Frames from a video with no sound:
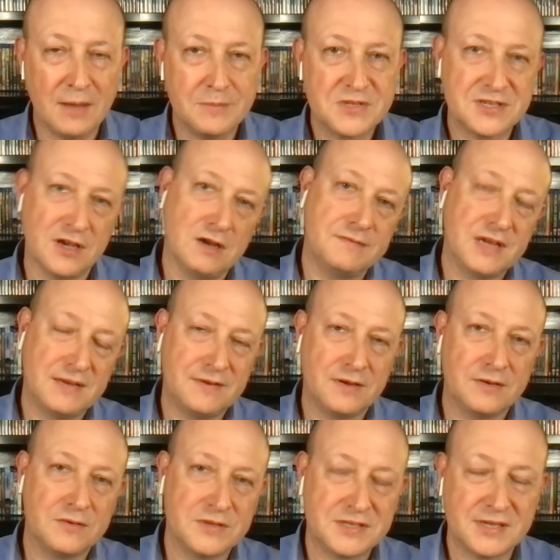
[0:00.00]
So if
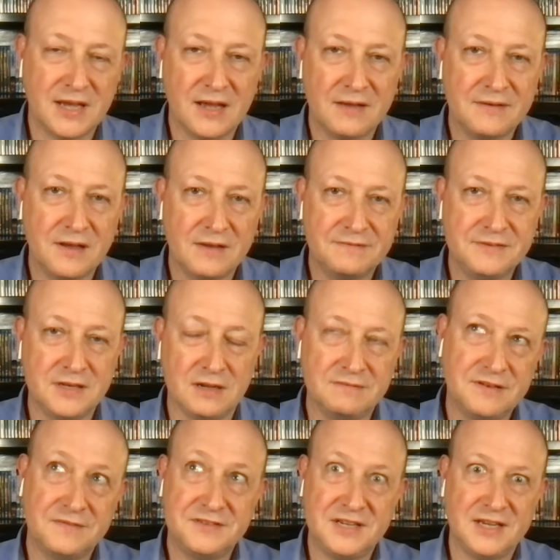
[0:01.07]
it was
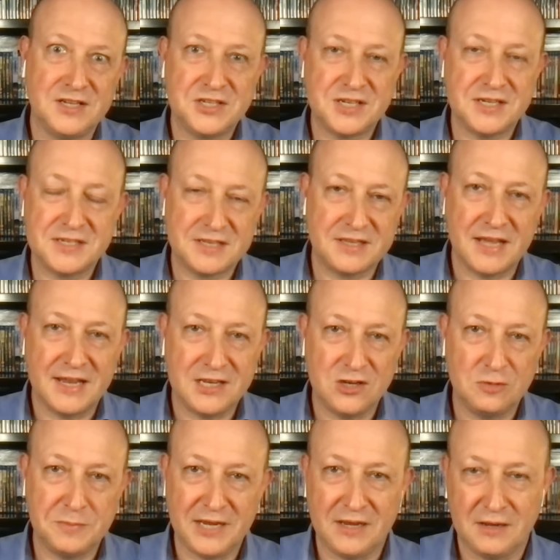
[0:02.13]
50 inches, then
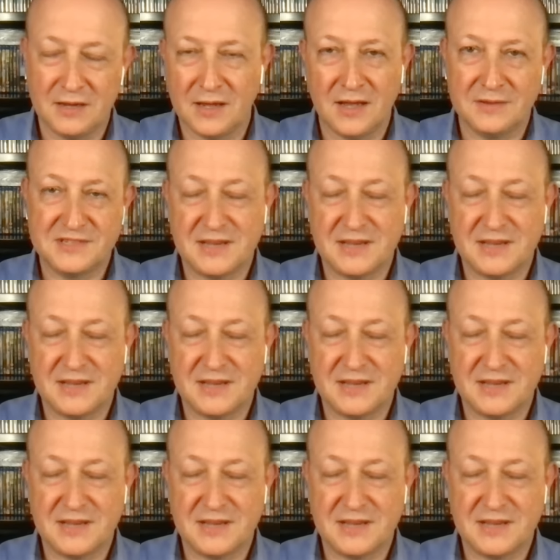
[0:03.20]
you'd be